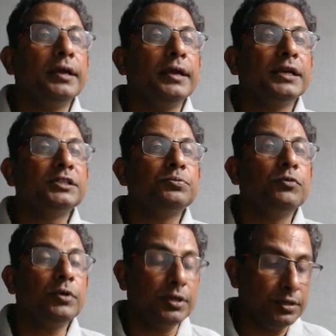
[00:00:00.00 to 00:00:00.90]
X
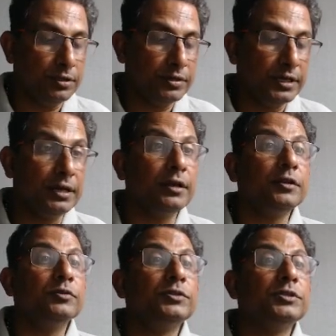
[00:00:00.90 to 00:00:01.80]
for, you can
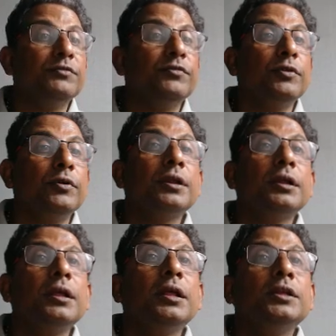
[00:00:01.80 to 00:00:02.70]
use it for
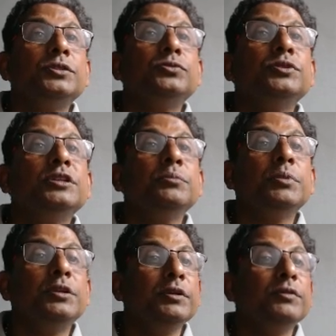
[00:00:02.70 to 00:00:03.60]
switching
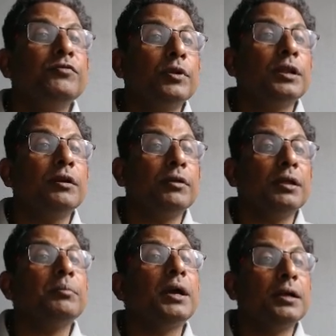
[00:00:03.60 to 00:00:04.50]
between foreground
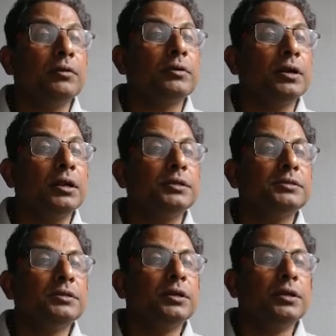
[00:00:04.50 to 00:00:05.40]
and background
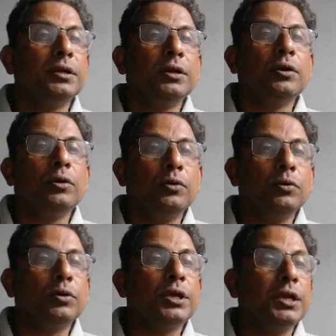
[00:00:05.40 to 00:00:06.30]
colors.
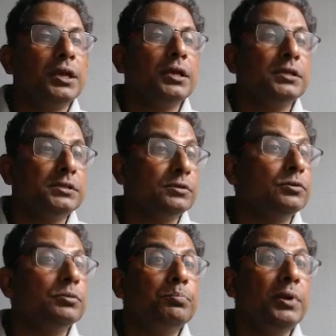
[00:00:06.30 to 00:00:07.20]
Okay,
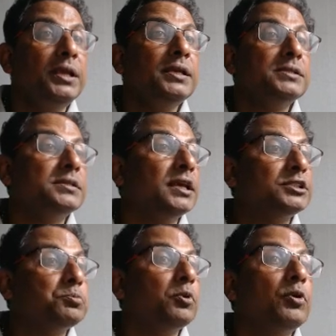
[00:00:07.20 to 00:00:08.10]
so please
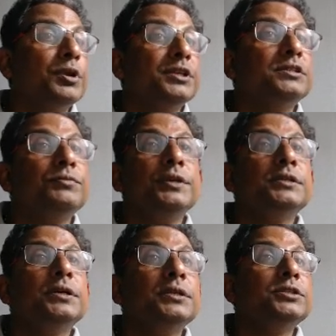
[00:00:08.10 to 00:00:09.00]
explore this
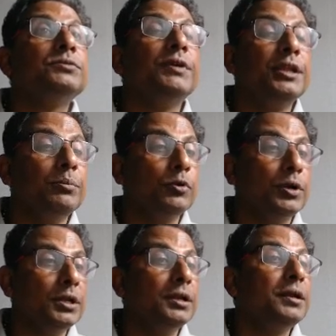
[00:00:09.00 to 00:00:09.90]
feature. This is very
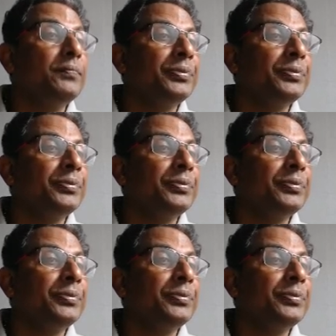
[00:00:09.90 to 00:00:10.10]
important.